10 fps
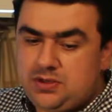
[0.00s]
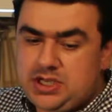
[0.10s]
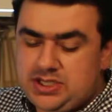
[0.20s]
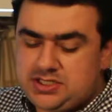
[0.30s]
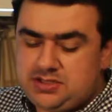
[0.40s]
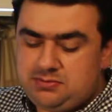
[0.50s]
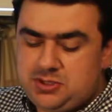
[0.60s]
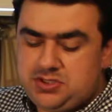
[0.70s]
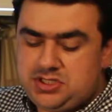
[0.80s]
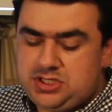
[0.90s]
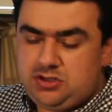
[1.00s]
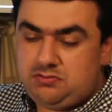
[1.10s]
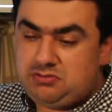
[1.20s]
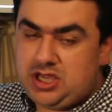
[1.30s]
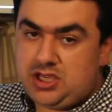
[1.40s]
customers to
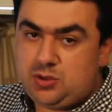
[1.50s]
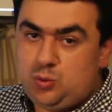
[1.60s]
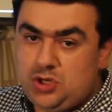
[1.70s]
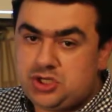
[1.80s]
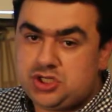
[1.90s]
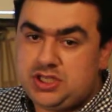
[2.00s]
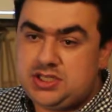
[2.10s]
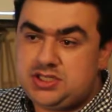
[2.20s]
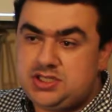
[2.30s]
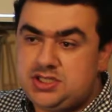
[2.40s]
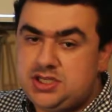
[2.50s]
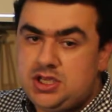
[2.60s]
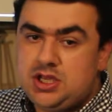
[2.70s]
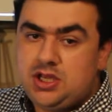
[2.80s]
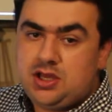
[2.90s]
make wish lists
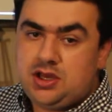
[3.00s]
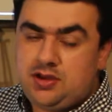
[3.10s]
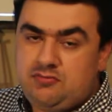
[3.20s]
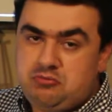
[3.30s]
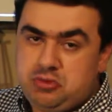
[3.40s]
of